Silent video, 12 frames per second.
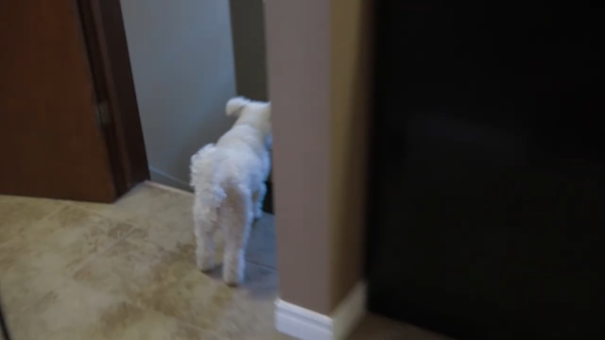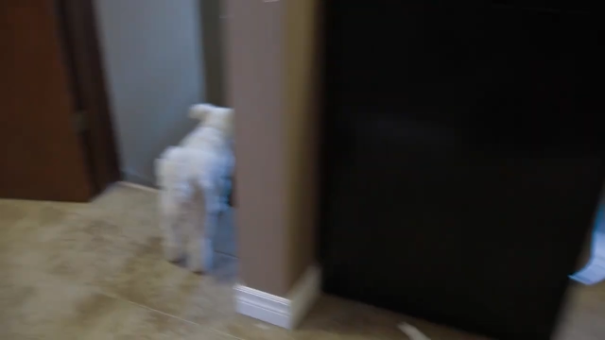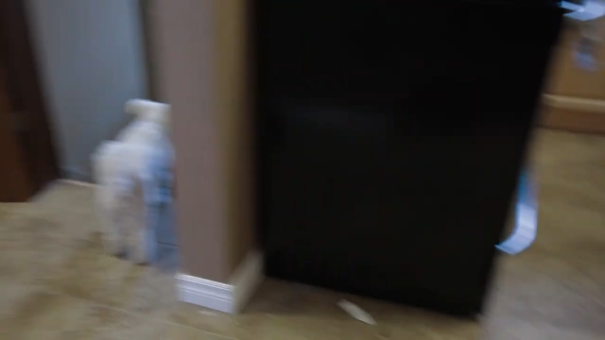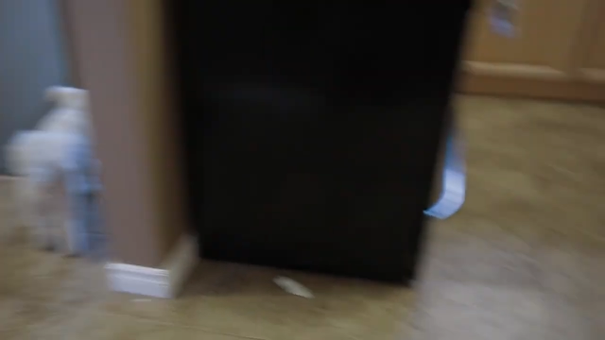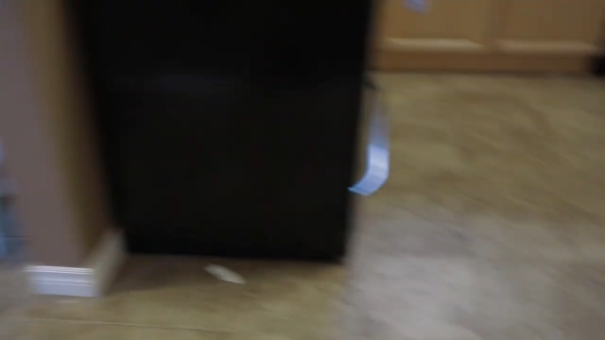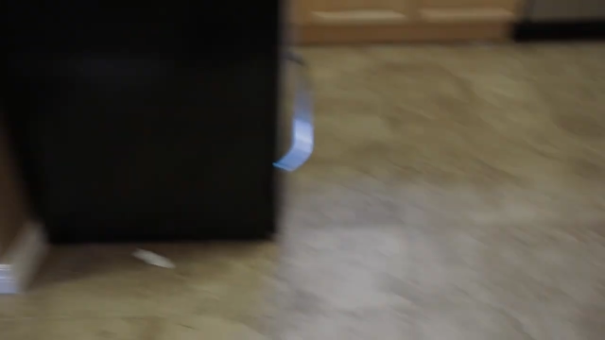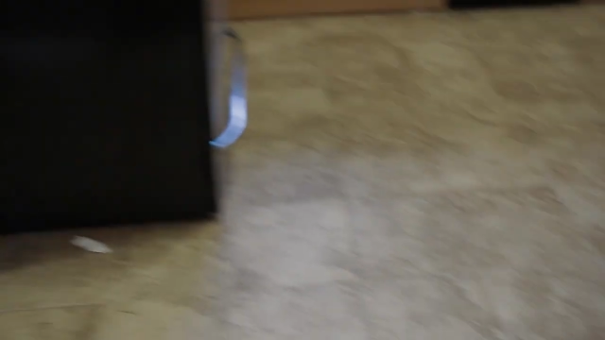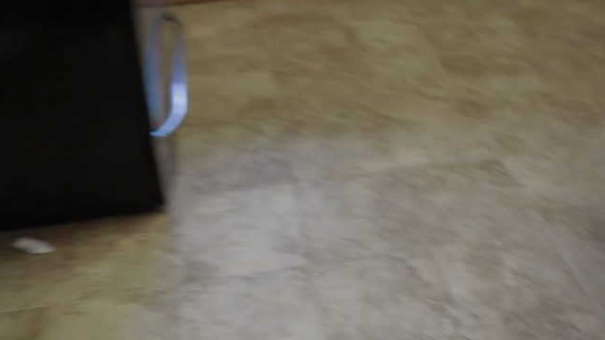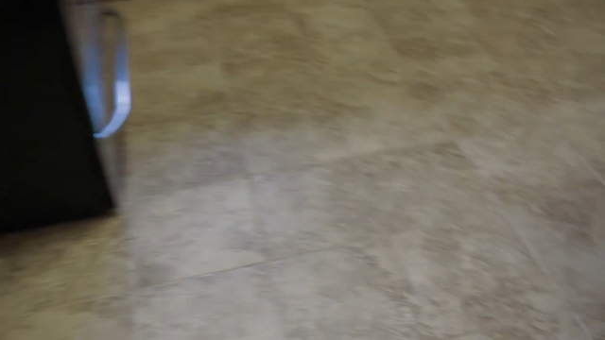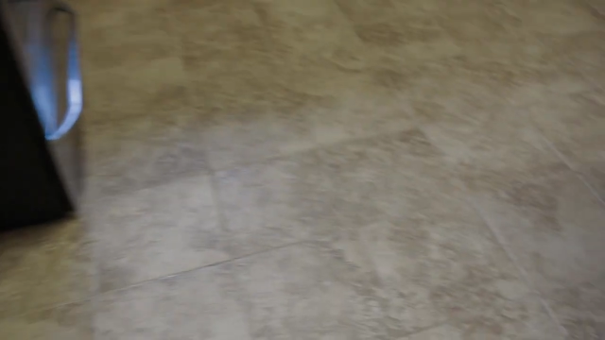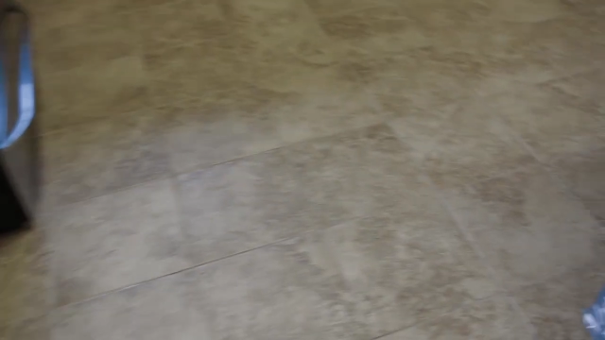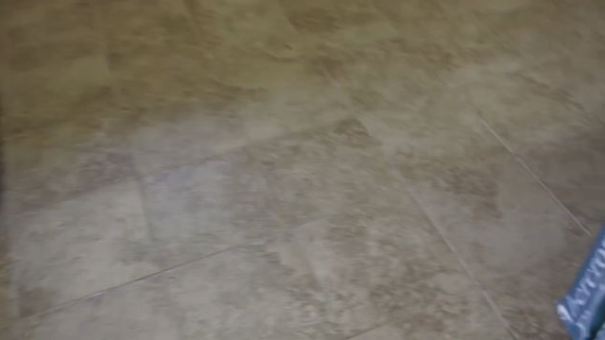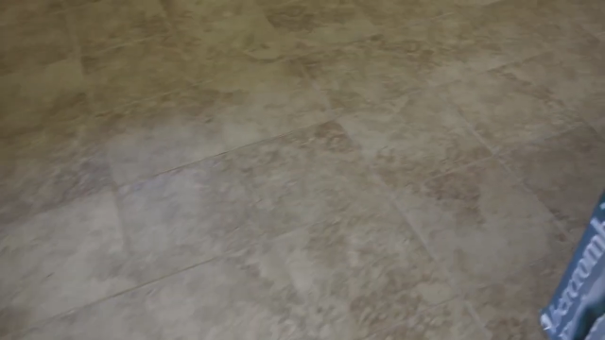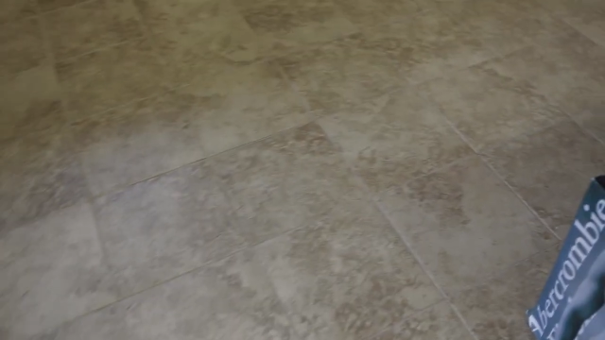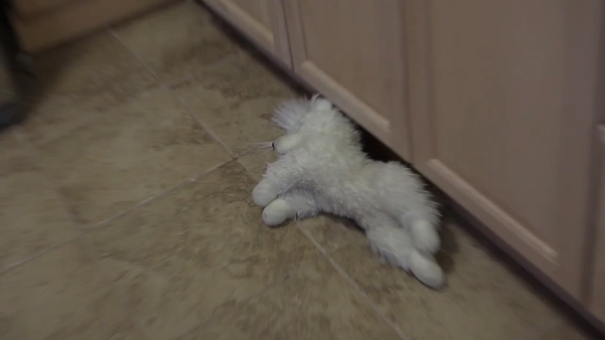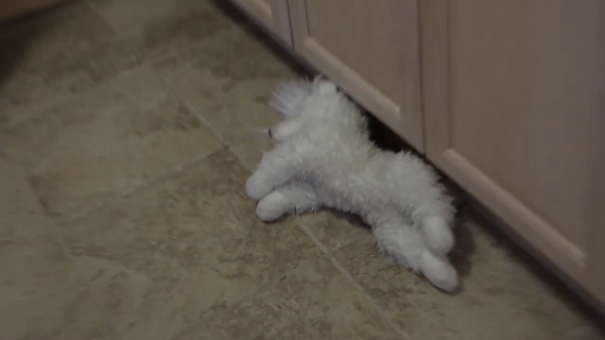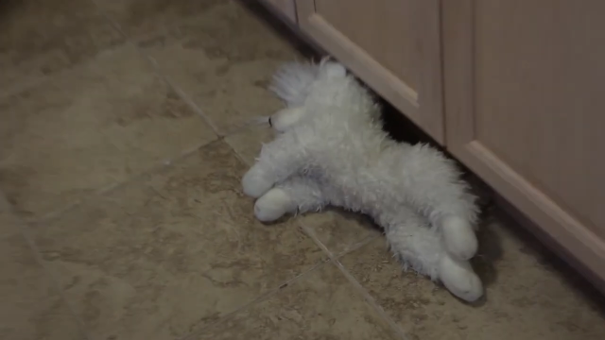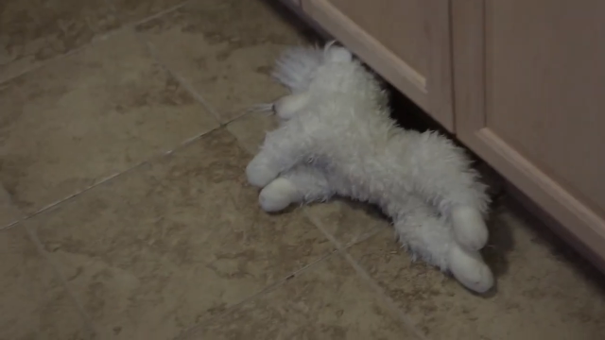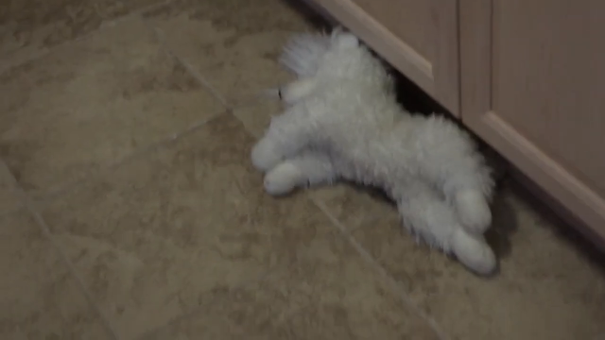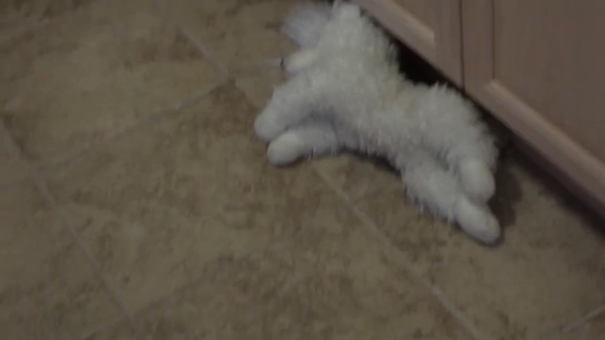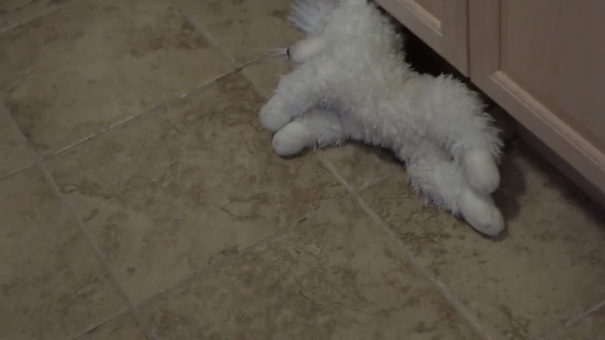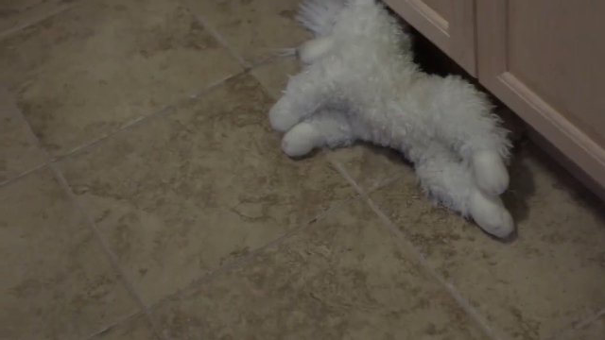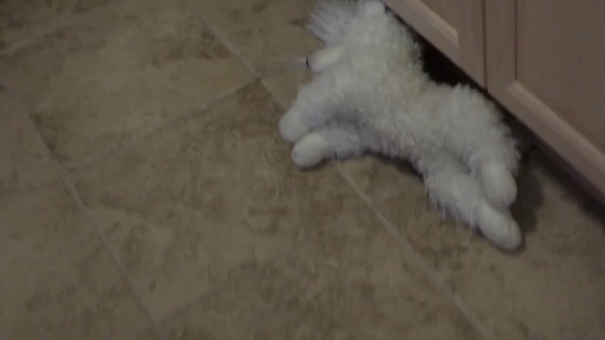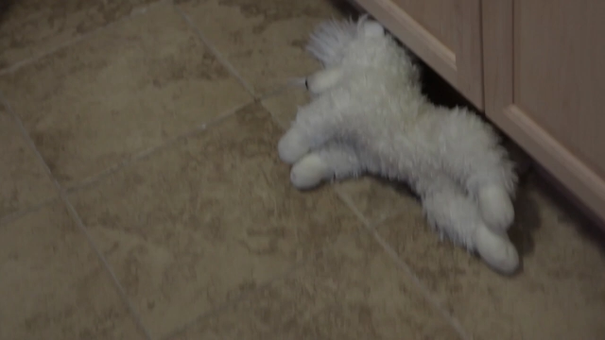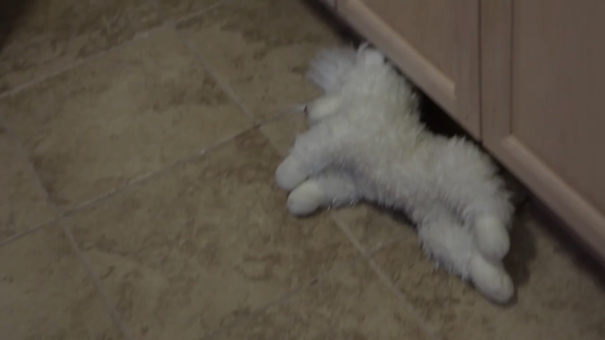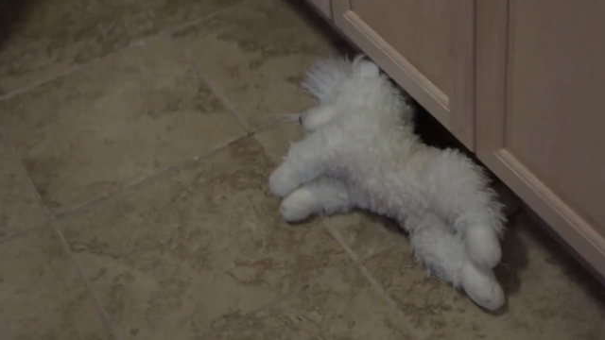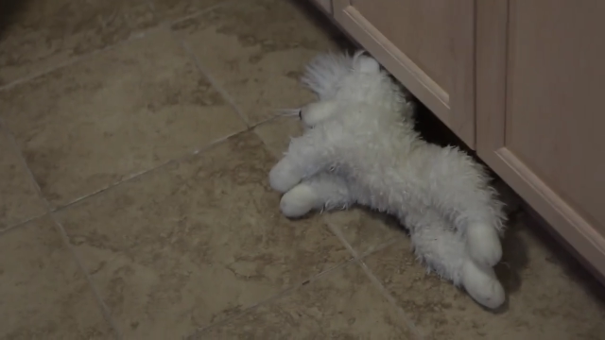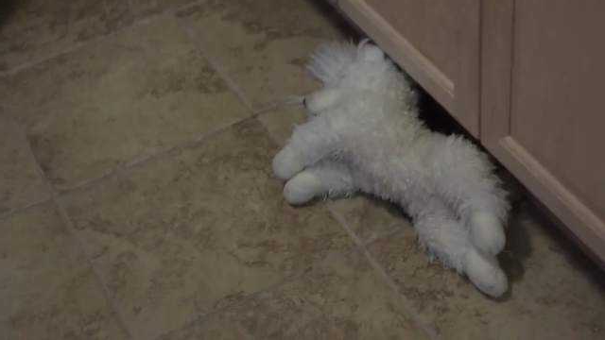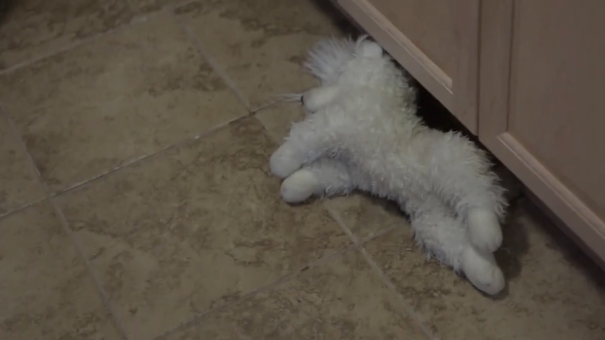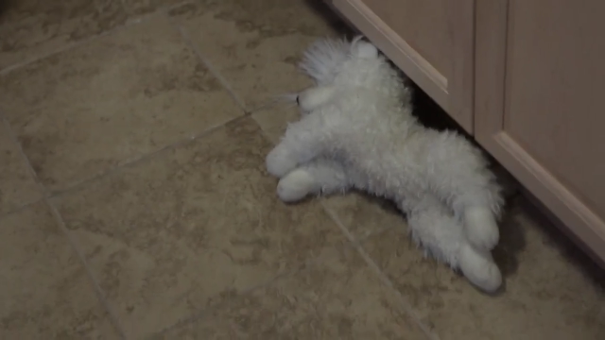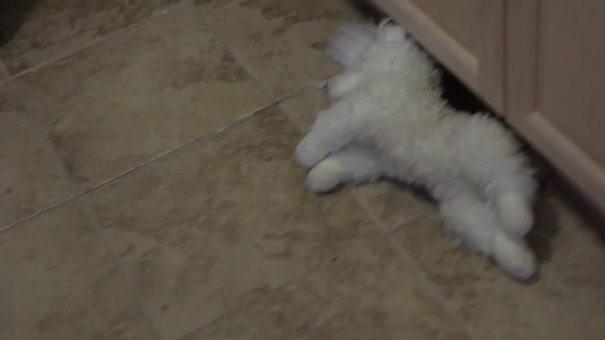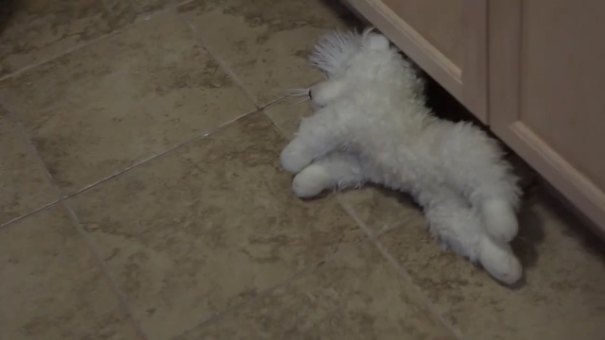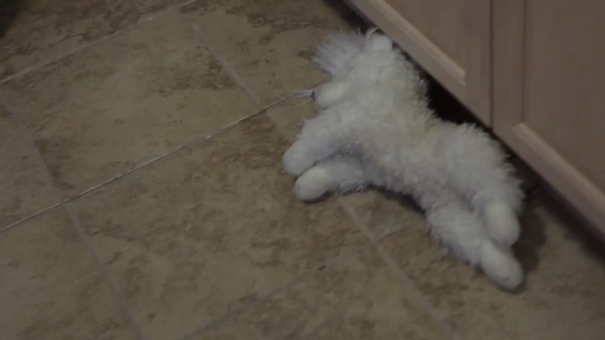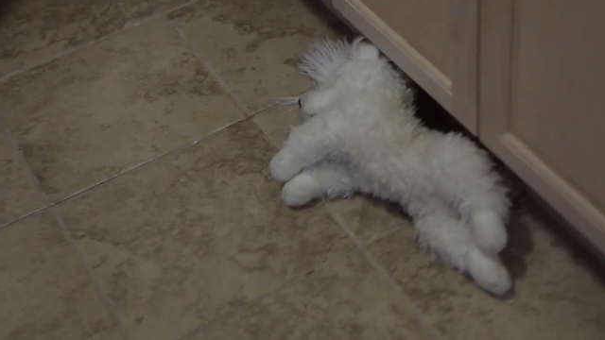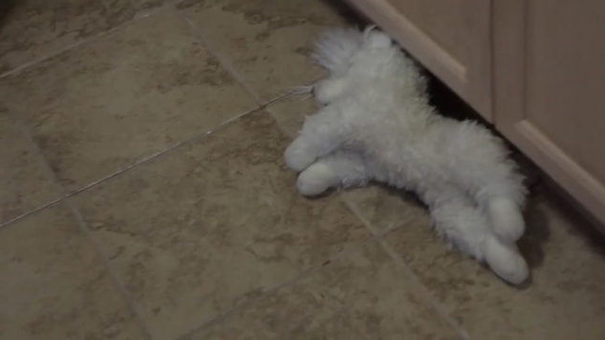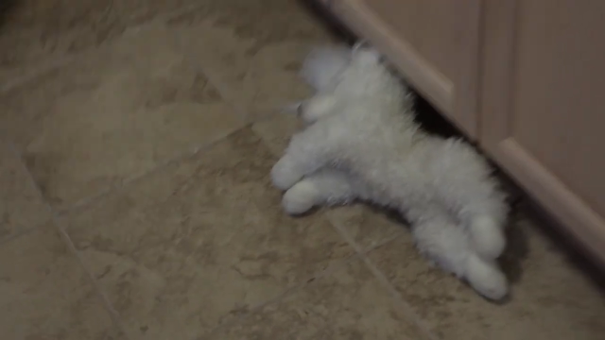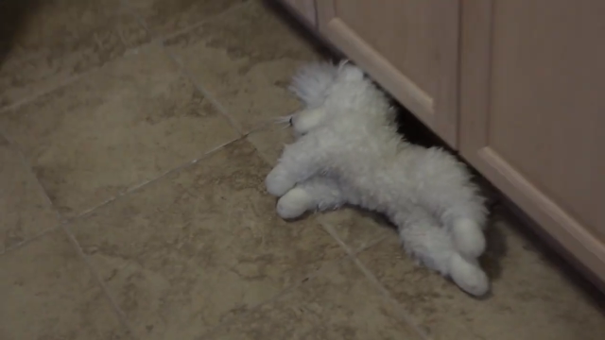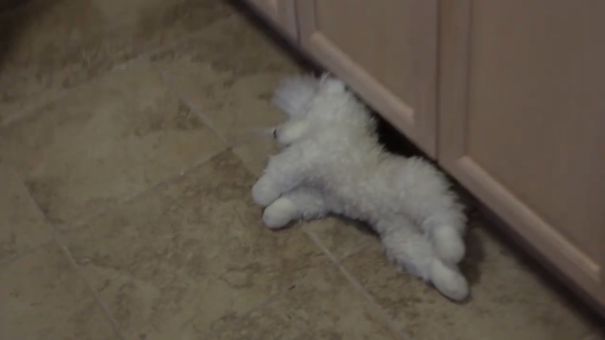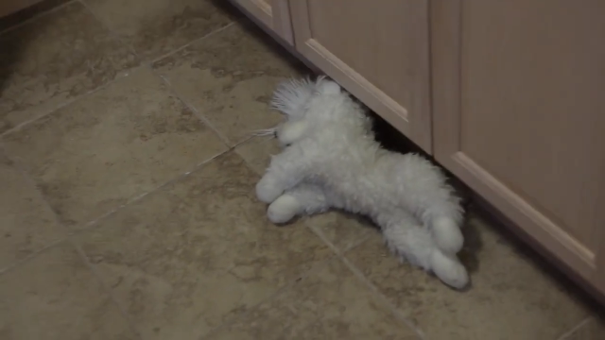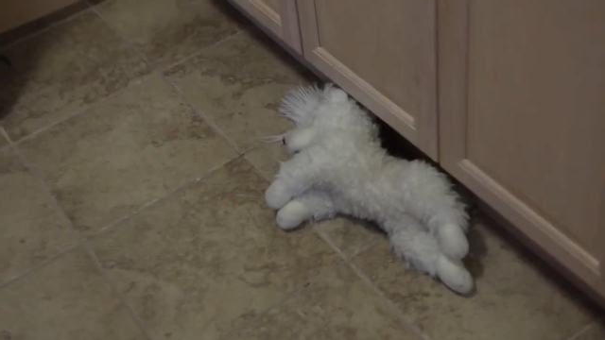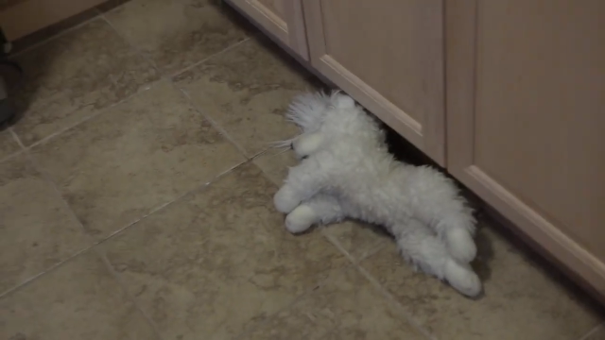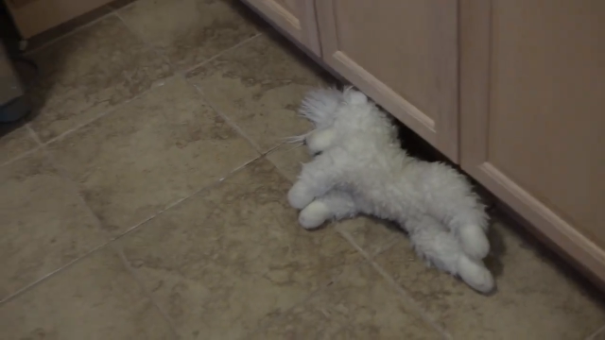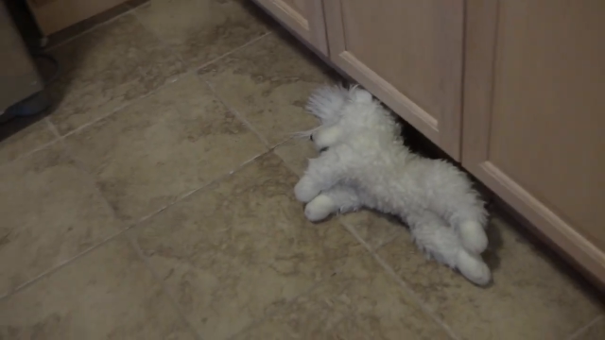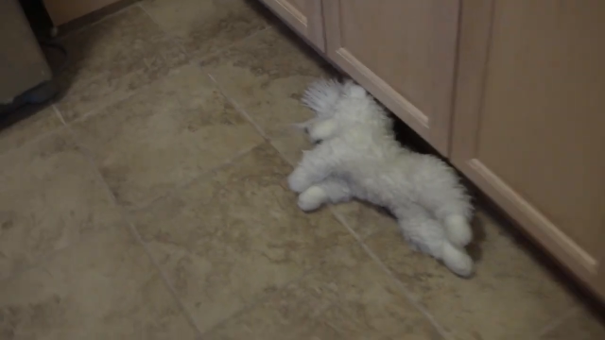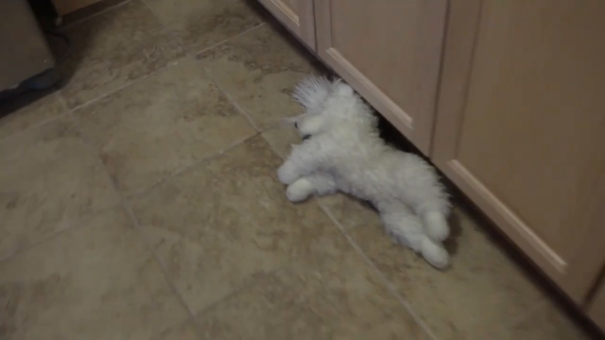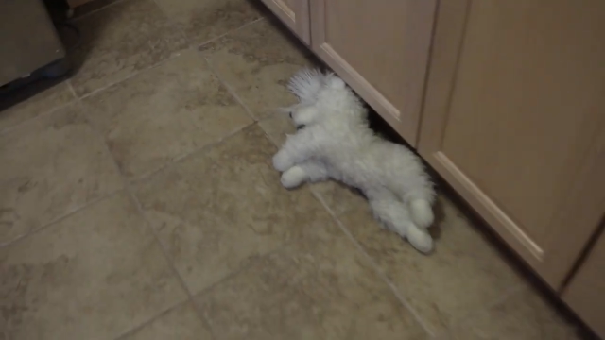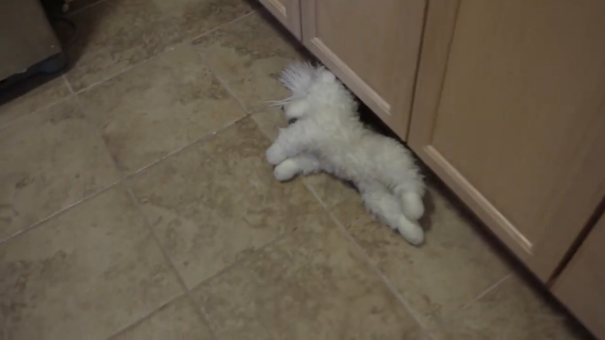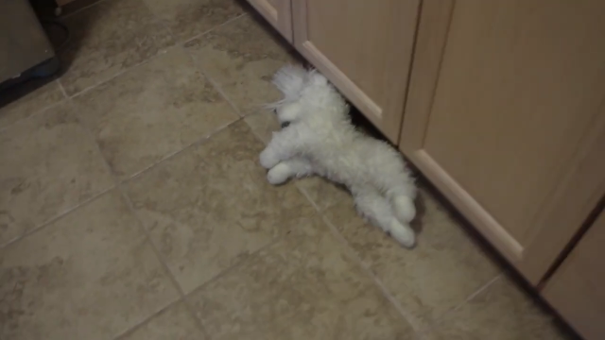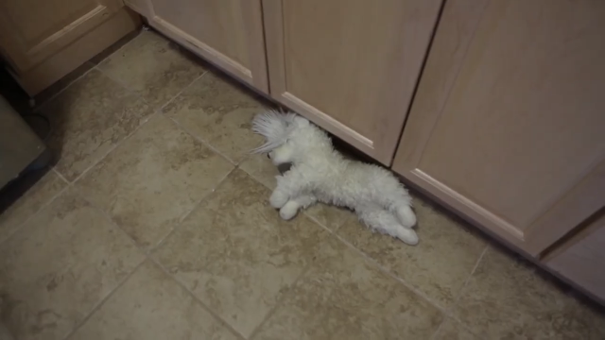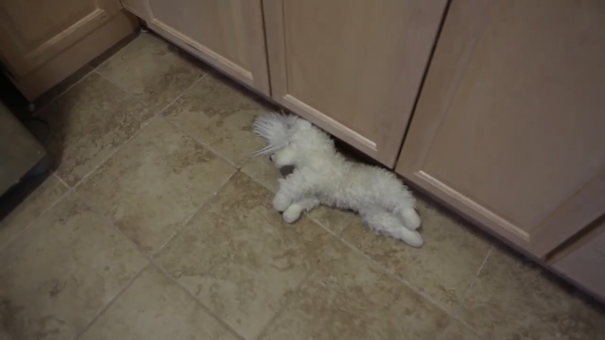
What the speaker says: Nobody's mouth can be seen.